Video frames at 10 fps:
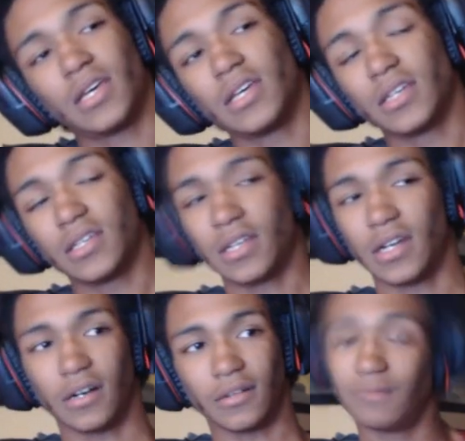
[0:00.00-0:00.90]
you
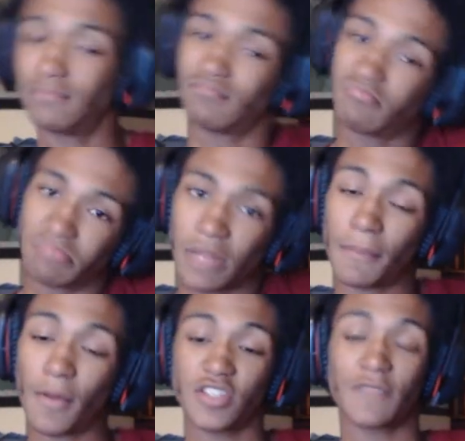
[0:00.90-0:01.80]
know,
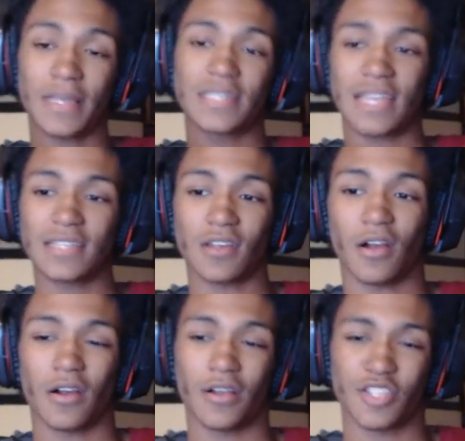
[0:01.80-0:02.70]
most of my skits
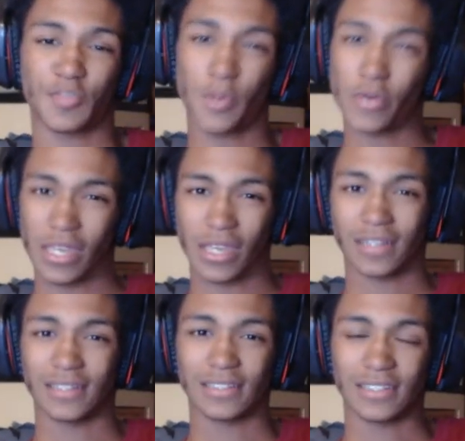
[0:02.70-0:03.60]
are spooky.
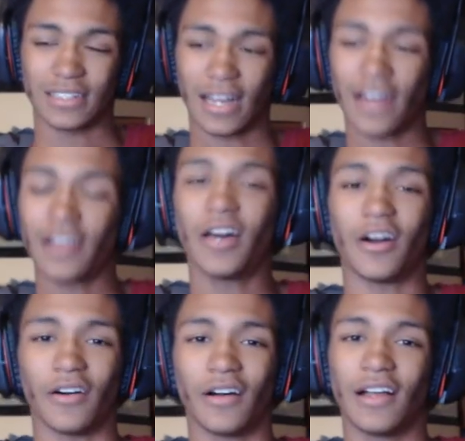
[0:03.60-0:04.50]
I don't know.
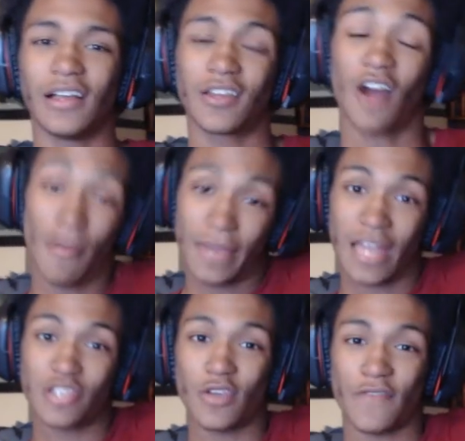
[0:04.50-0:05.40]
Call me
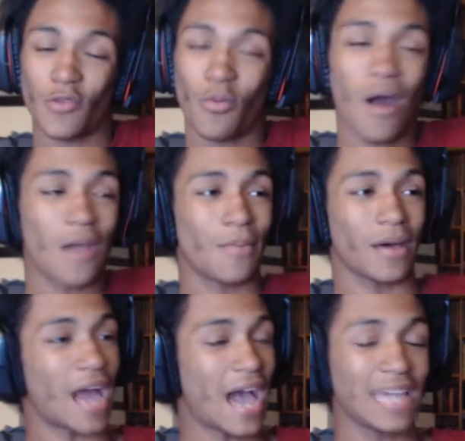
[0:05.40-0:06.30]
edgy if you want, but
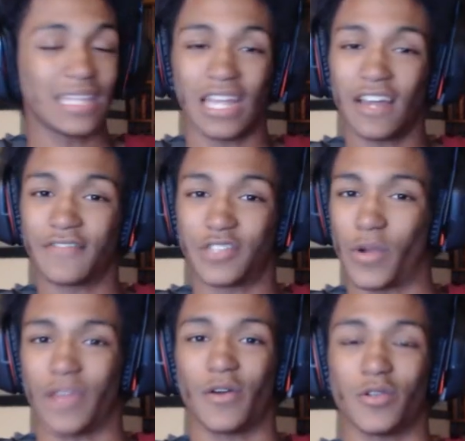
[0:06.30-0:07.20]
I love doing
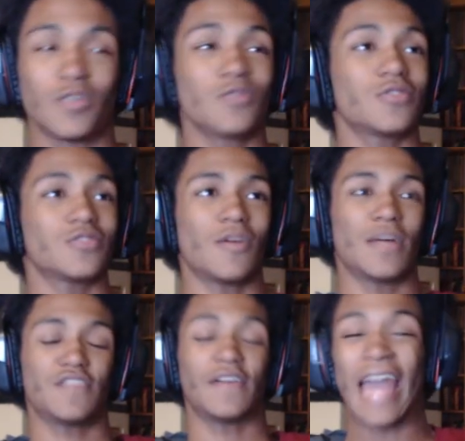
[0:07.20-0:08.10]
those. Those are so much
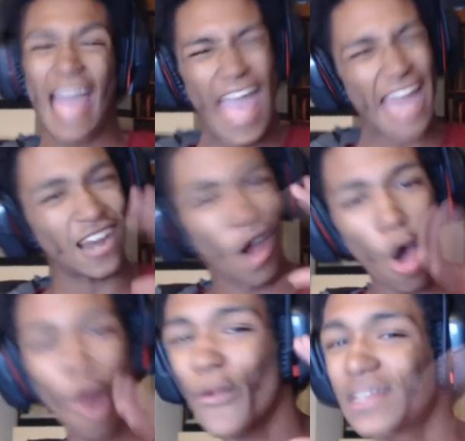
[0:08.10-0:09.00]
fun, and it
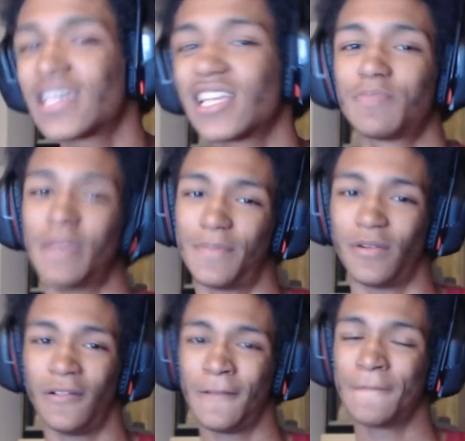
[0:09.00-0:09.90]
always gets people.
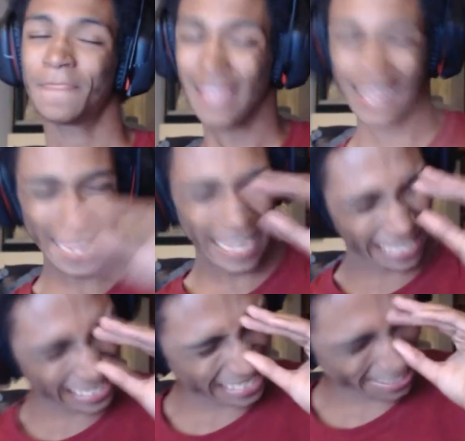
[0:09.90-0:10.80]
It gets them